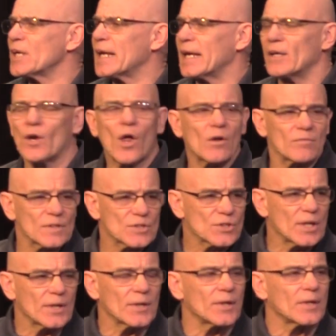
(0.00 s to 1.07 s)
He can't all of a
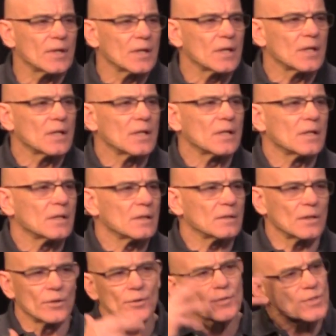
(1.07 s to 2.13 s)
sudden
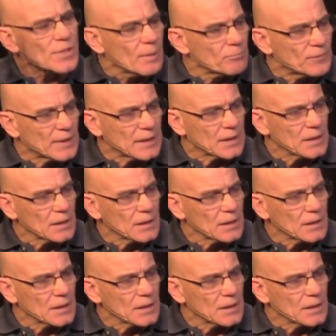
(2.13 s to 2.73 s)
learn something.